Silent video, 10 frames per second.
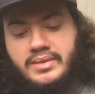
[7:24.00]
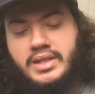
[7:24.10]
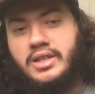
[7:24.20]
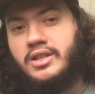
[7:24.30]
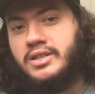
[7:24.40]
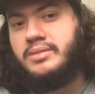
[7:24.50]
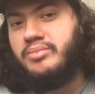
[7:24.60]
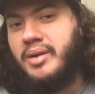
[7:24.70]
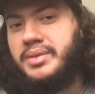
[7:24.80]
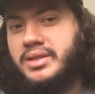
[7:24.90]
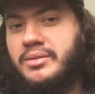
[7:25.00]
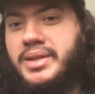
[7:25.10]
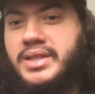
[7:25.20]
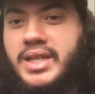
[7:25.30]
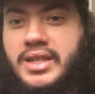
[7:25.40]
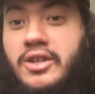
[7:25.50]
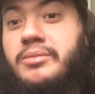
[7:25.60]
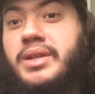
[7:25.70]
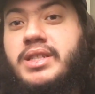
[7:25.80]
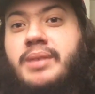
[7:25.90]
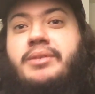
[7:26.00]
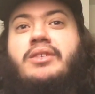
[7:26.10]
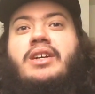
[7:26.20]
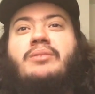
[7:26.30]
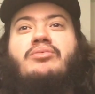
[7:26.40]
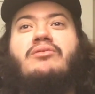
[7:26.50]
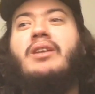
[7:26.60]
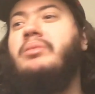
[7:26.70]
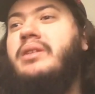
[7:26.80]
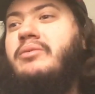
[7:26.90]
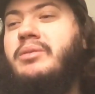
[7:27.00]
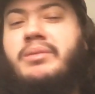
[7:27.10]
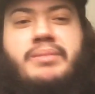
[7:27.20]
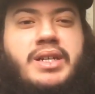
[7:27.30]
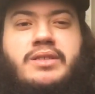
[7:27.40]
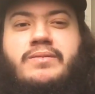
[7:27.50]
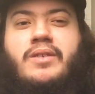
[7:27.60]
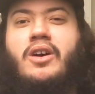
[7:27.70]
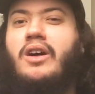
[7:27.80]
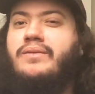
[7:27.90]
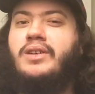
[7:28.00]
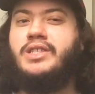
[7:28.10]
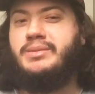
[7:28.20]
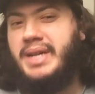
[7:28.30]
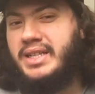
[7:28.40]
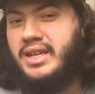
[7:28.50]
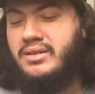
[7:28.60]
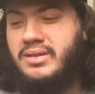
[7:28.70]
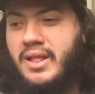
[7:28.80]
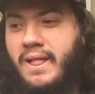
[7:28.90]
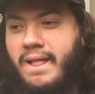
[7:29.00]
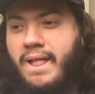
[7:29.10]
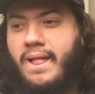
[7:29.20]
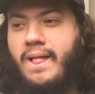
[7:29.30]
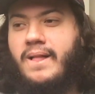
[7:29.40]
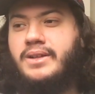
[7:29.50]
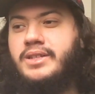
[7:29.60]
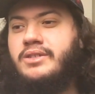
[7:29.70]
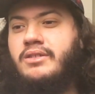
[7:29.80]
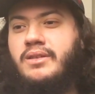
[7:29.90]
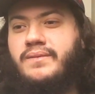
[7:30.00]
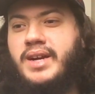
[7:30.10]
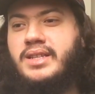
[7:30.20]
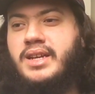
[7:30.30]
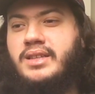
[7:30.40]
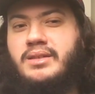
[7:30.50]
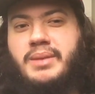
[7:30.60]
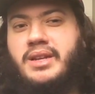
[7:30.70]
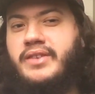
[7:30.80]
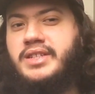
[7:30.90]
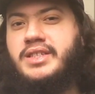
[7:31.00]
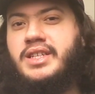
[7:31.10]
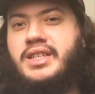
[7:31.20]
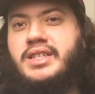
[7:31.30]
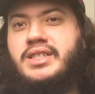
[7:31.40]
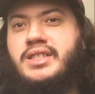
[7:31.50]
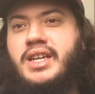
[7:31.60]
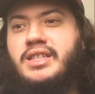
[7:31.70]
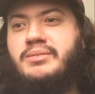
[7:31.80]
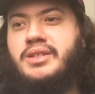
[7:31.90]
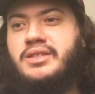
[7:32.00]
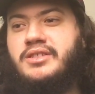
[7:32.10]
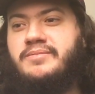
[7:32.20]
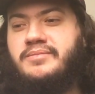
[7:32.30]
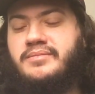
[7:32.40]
He could have probably still been he could have been a top heel now. He probably would have been best off on SmackDown. Just due to the fact that the main event scene isn't as much.